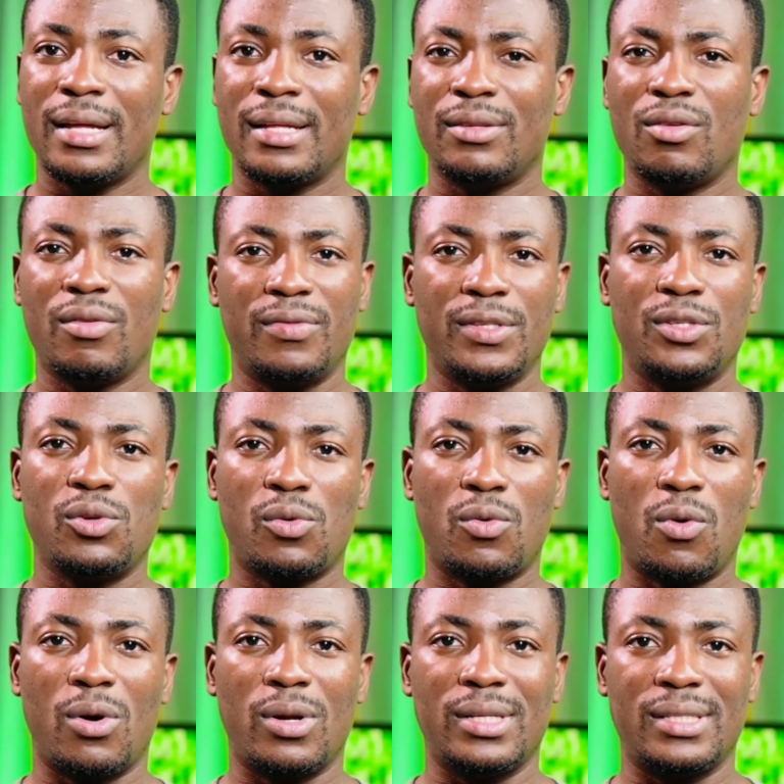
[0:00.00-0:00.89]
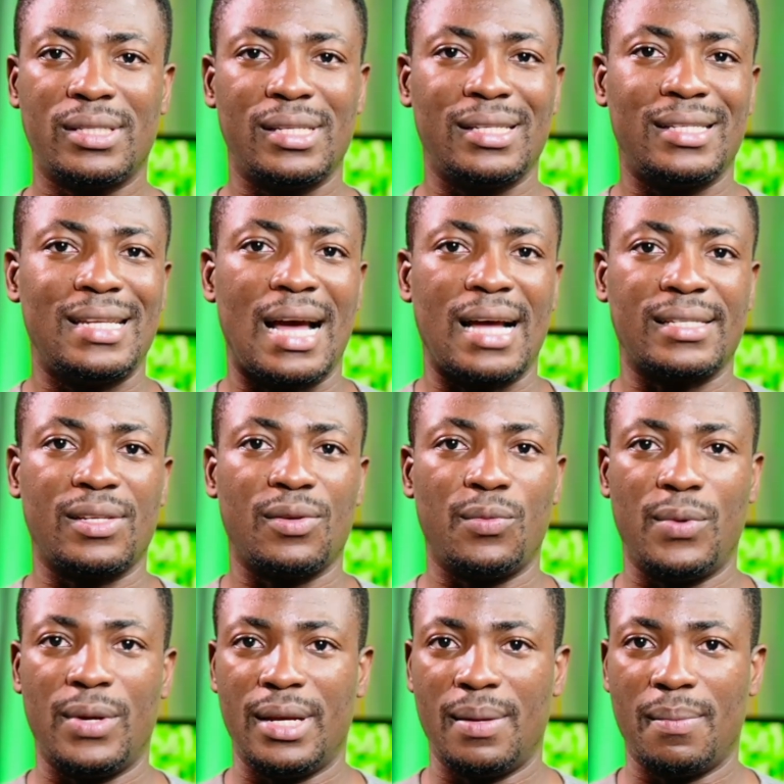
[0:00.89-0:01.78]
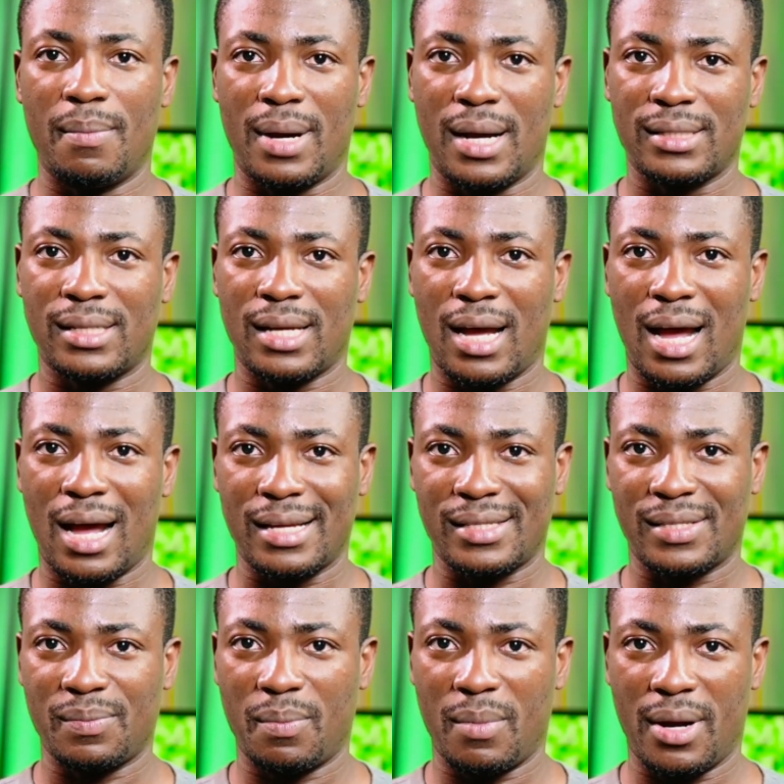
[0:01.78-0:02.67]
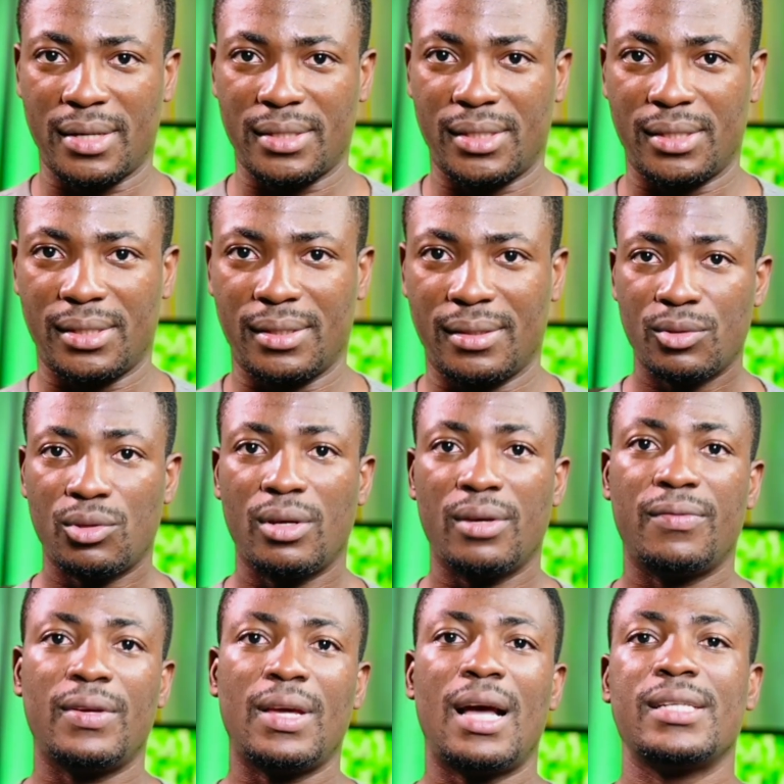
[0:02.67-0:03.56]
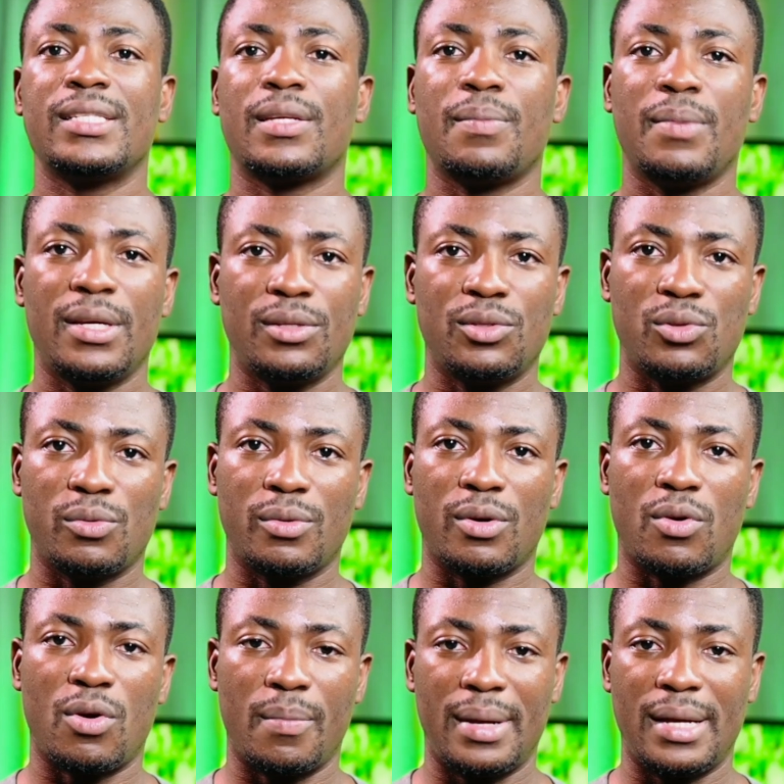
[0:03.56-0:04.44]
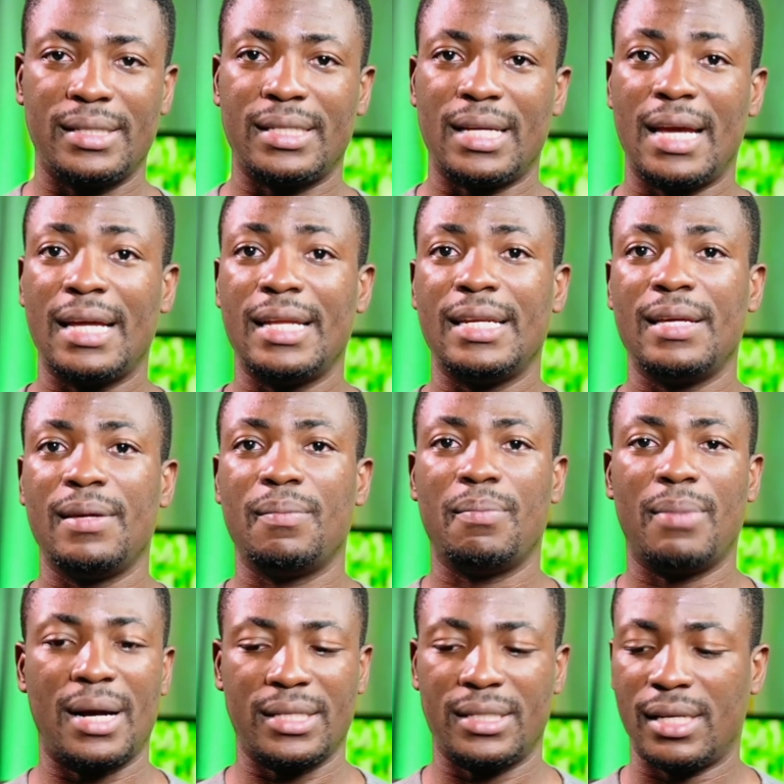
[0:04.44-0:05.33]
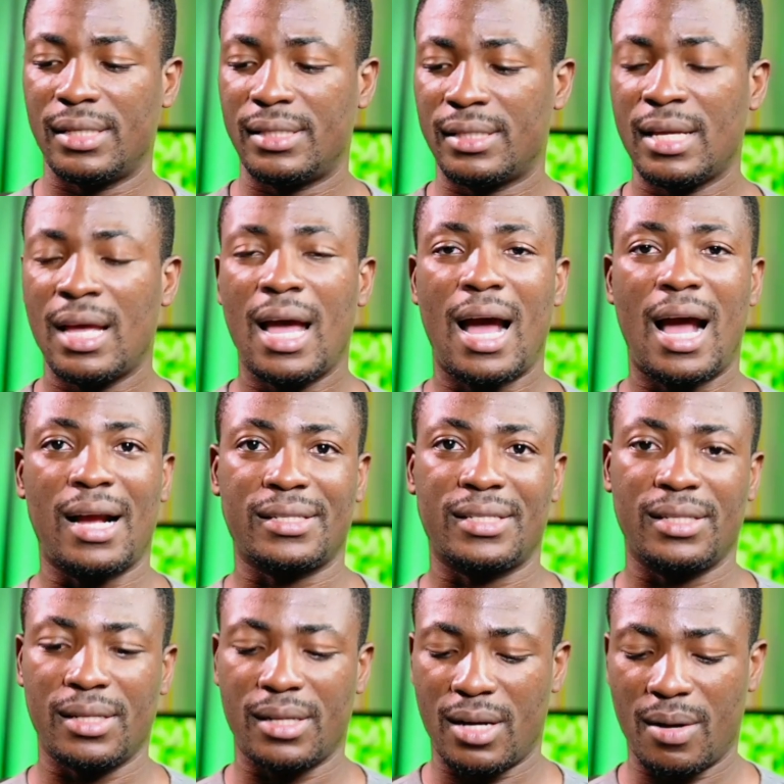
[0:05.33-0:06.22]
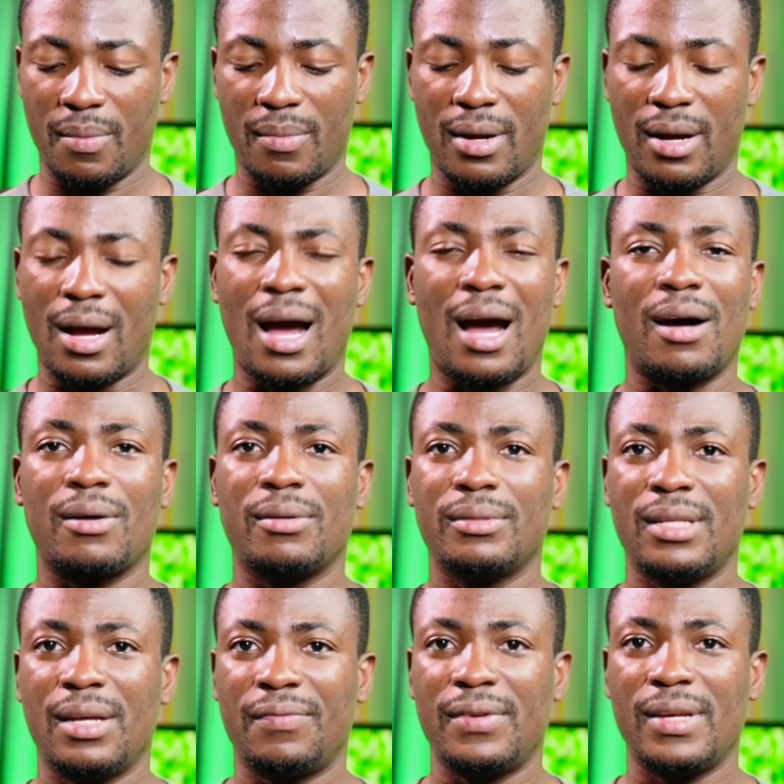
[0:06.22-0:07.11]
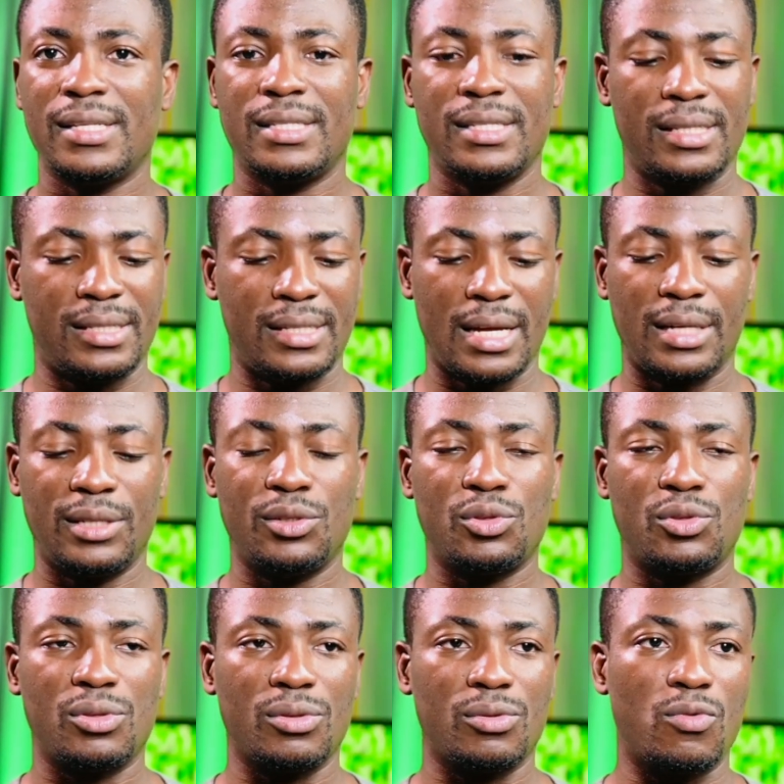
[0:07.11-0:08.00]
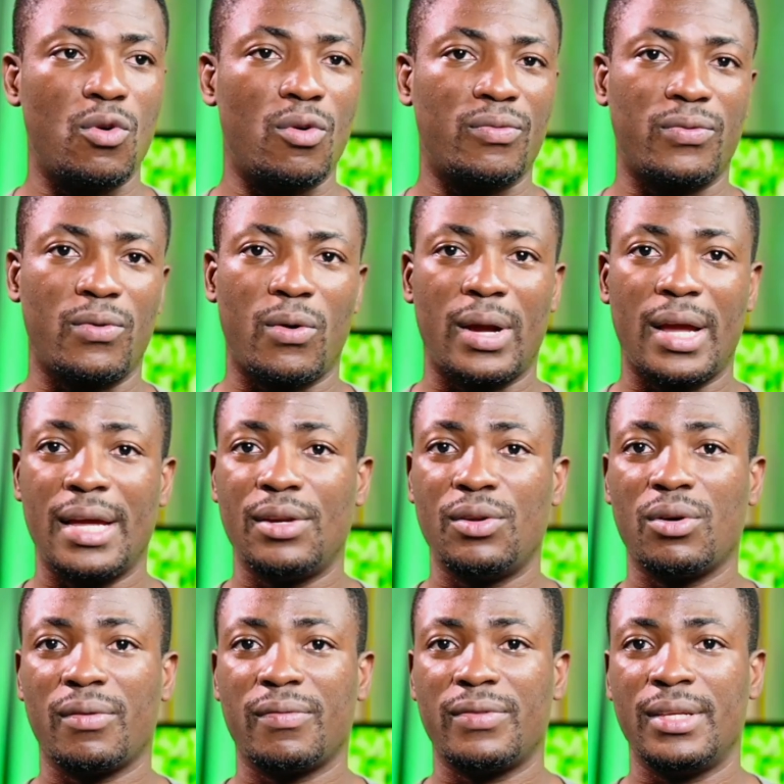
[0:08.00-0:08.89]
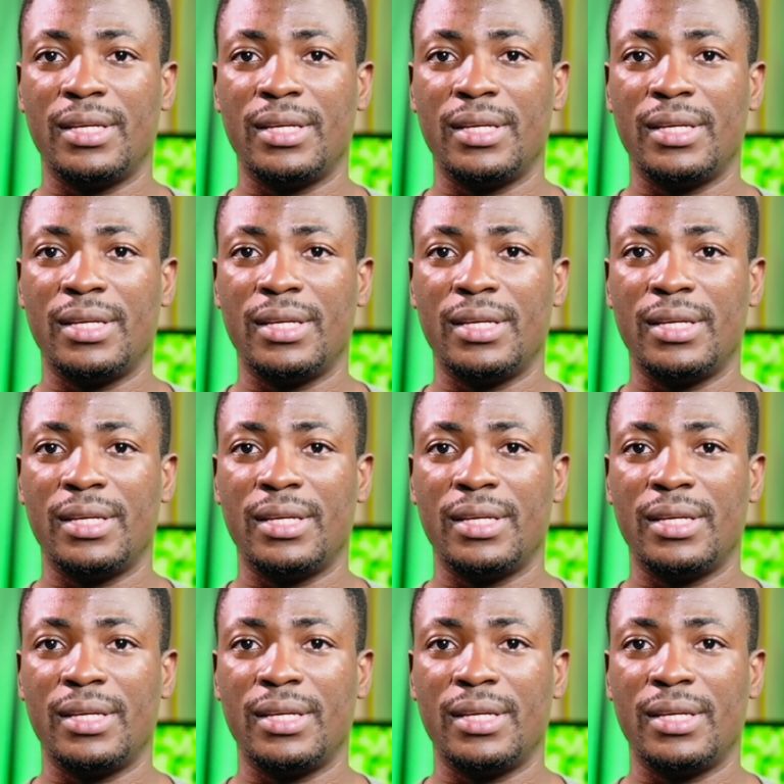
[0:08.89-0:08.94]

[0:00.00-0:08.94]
your video quality doesn't really matter as much. So if you ask me to recommend any budget action camera, I'll definitely tell you to go for any of